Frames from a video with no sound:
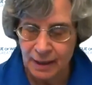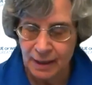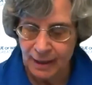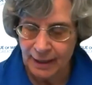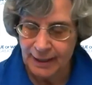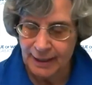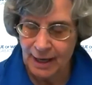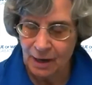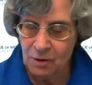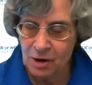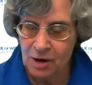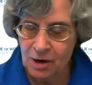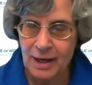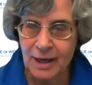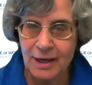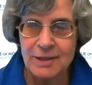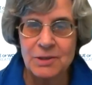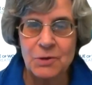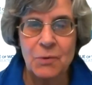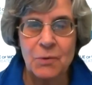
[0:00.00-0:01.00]
Now our
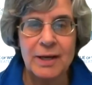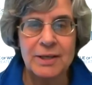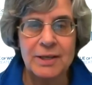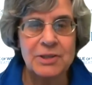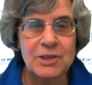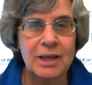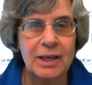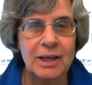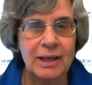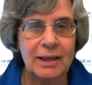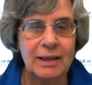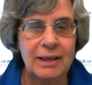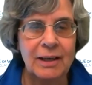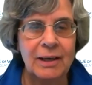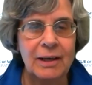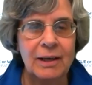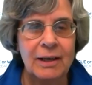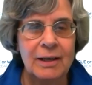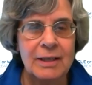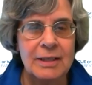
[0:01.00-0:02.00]
next question.
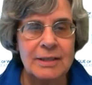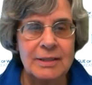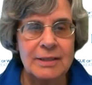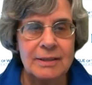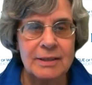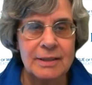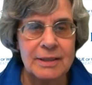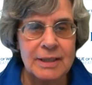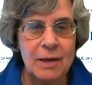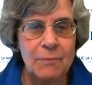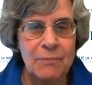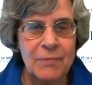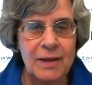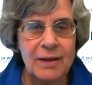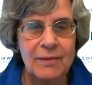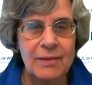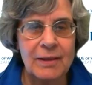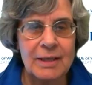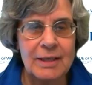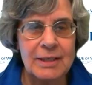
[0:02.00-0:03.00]

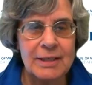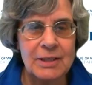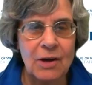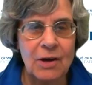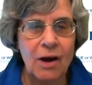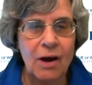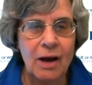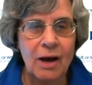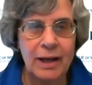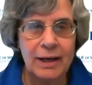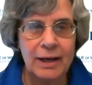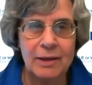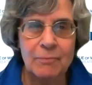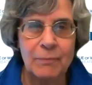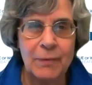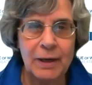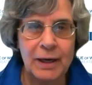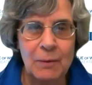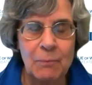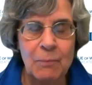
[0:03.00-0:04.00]
Something that is on
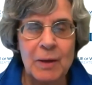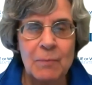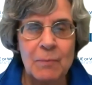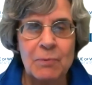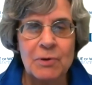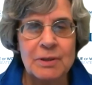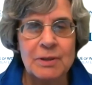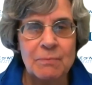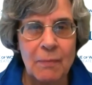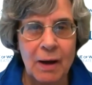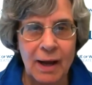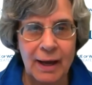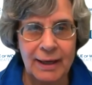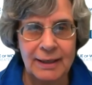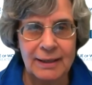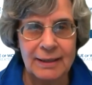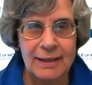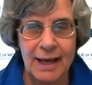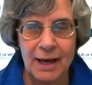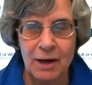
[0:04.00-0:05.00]
many people's
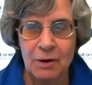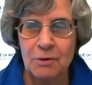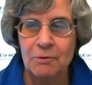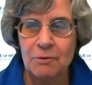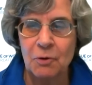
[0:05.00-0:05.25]
mind now,